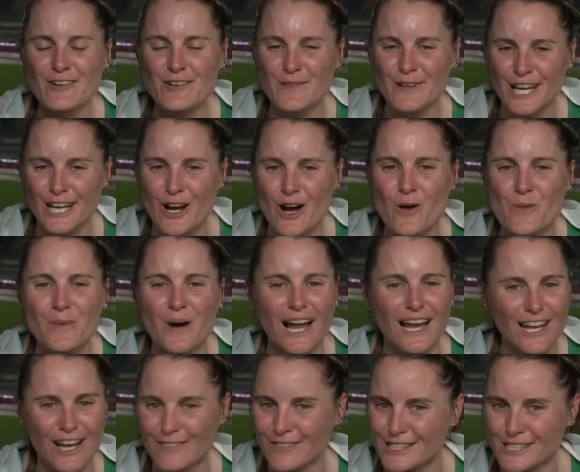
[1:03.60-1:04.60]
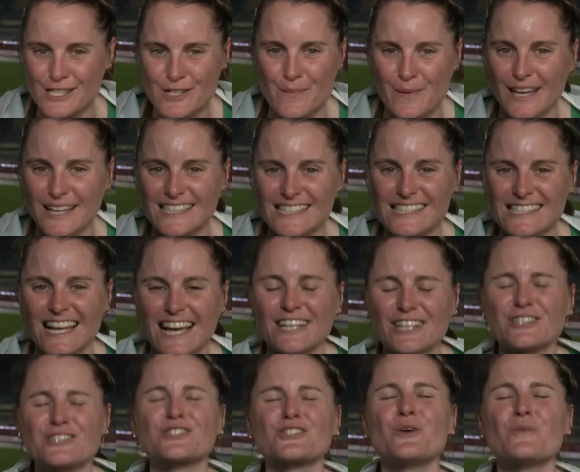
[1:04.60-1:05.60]
everybody at home, I love you to bits.
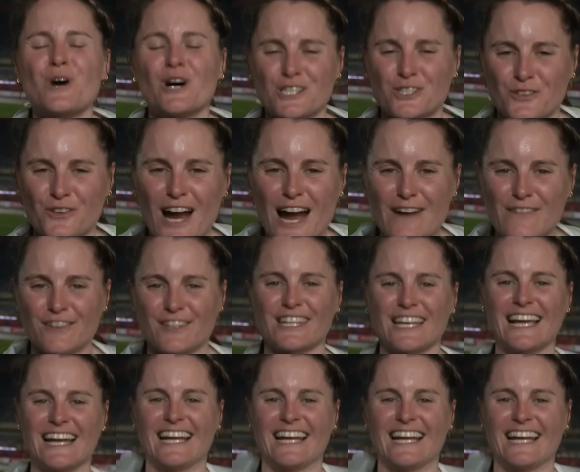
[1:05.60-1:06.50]
Thank you so much for everything.